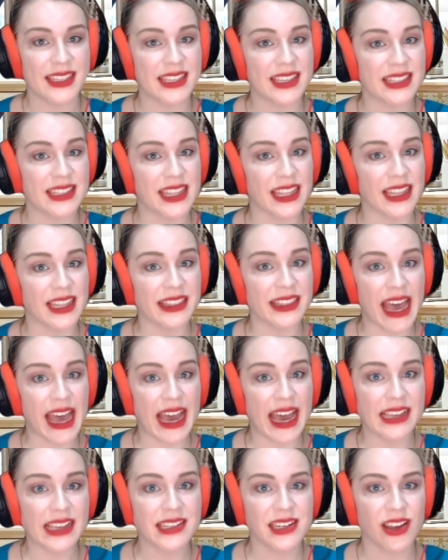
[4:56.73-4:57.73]
is the
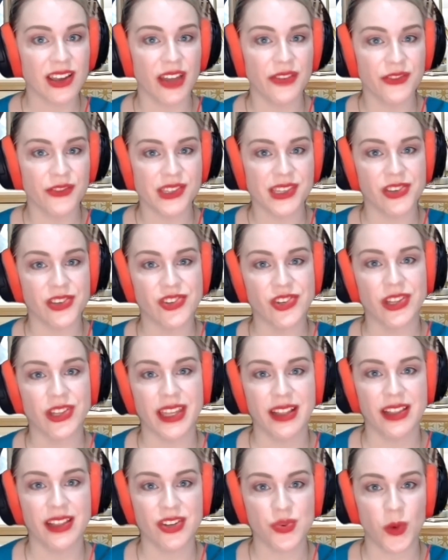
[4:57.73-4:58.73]
last Conversational
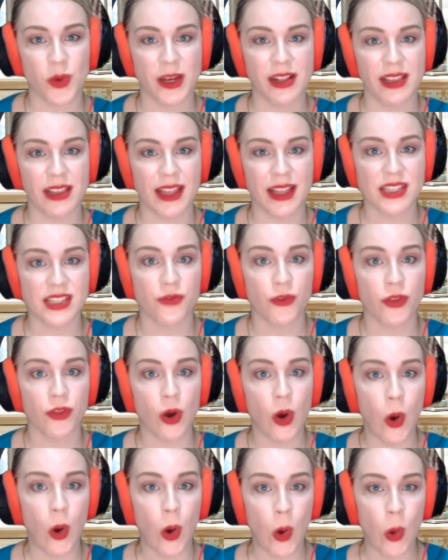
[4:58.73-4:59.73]
English 1 class for the
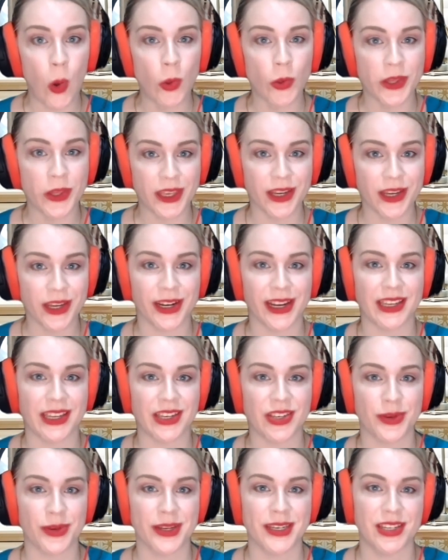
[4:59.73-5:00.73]
whole year in
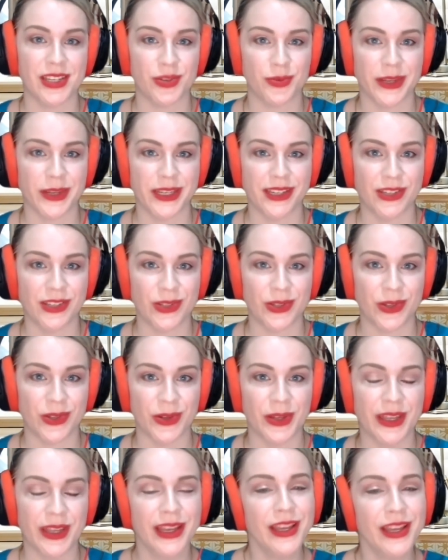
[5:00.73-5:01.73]
2022.
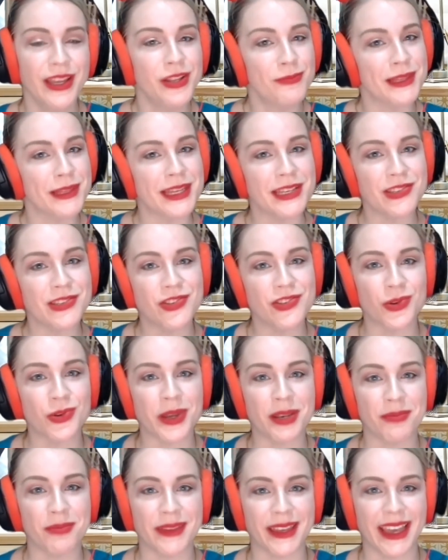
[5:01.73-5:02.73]
Please join
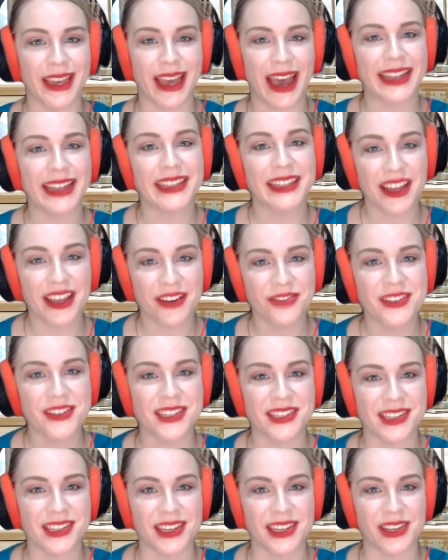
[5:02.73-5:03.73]
me. I'd love to see
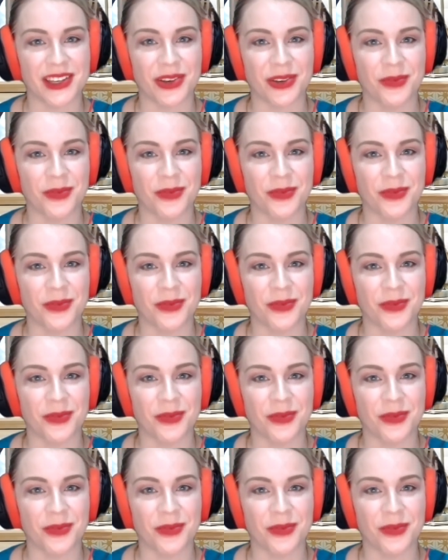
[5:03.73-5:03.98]
you.